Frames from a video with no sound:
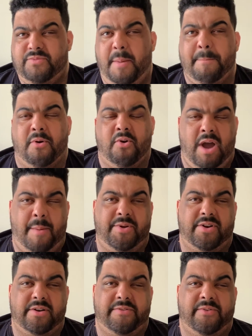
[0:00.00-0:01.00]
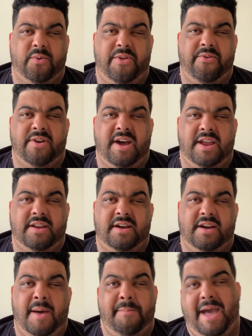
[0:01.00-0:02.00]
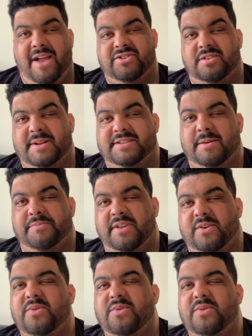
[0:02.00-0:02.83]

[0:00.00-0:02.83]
barometer for whether or not I'm passionate about something.